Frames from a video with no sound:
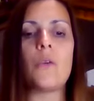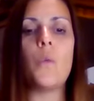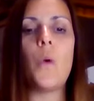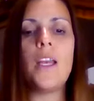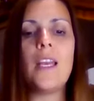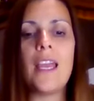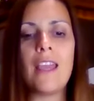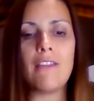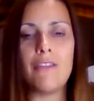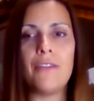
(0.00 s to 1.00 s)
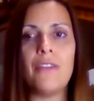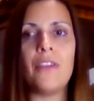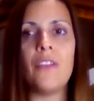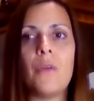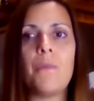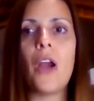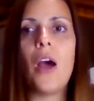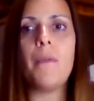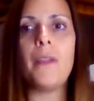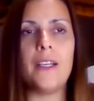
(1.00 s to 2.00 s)
So what if the
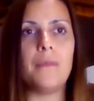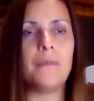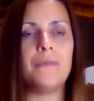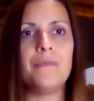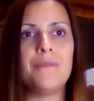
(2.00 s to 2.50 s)
problem